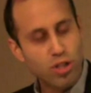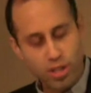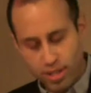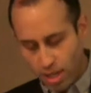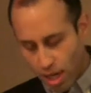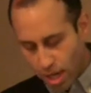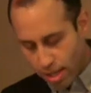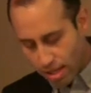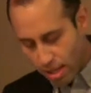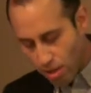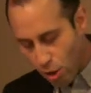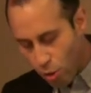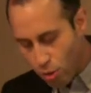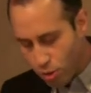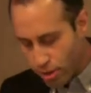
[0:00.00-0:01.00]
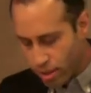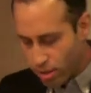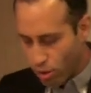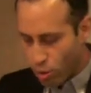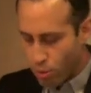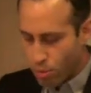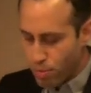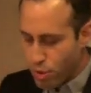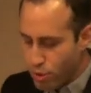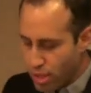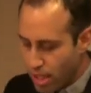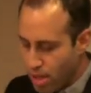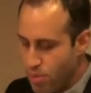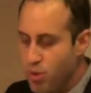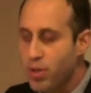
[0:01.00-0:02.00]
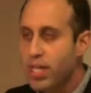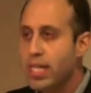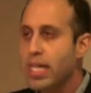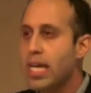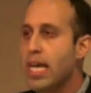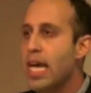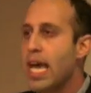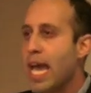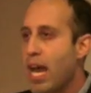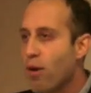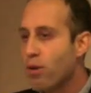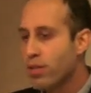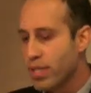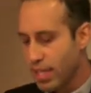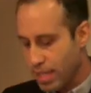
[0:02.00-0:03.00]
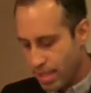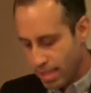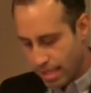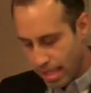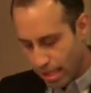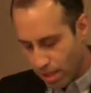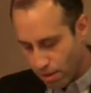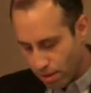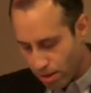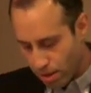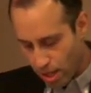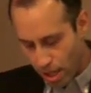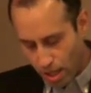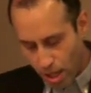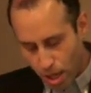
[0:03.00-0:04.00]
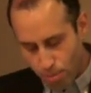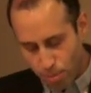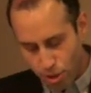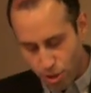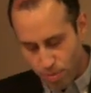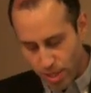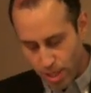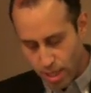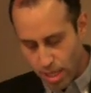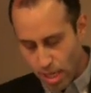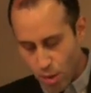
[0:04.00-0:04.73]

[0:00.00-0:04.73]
just caused the local and global music community heralded his singular accomplishment